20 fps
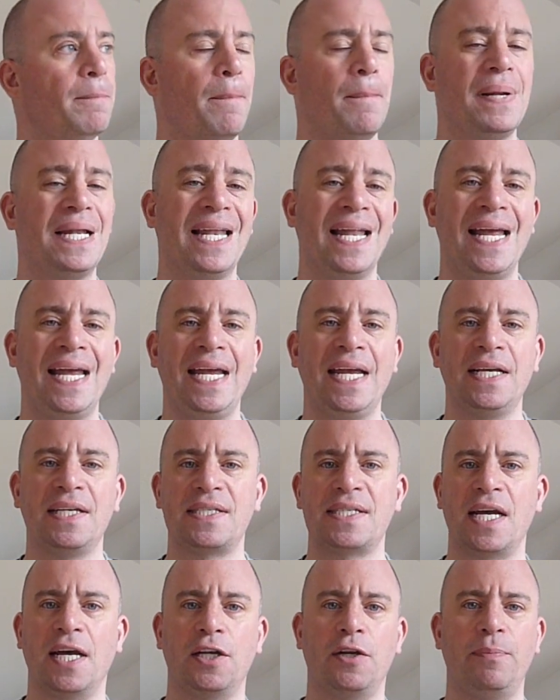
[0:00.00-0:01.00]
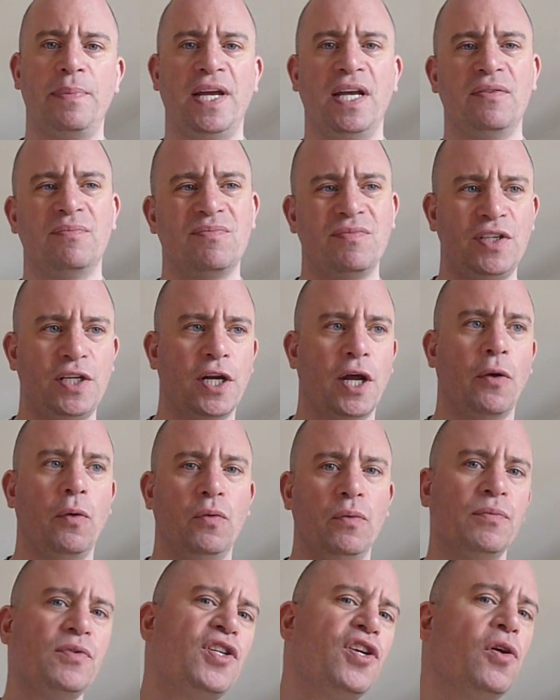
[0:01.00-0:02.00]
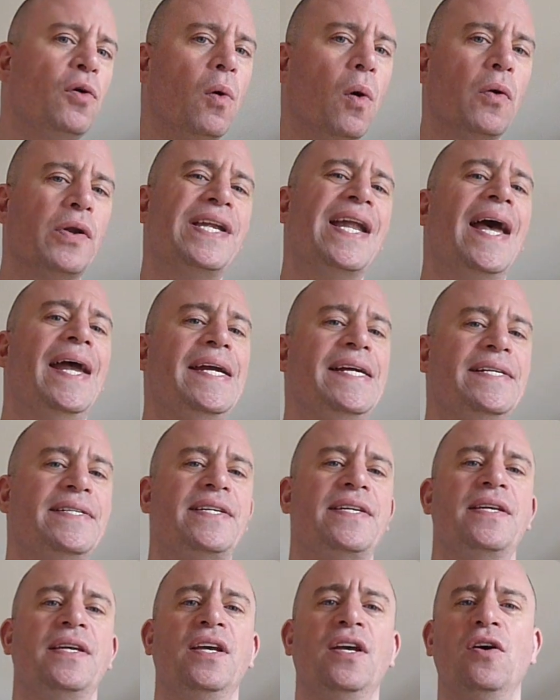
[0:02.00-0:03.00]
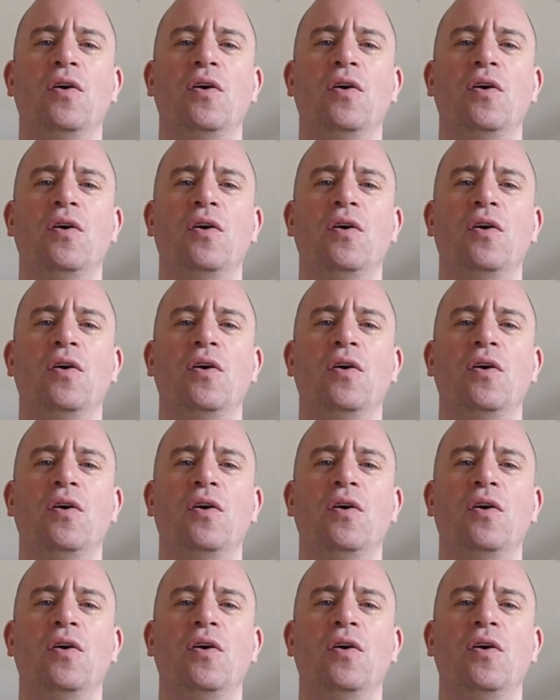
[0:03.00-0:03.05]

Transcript: playing sound a bit, too ornate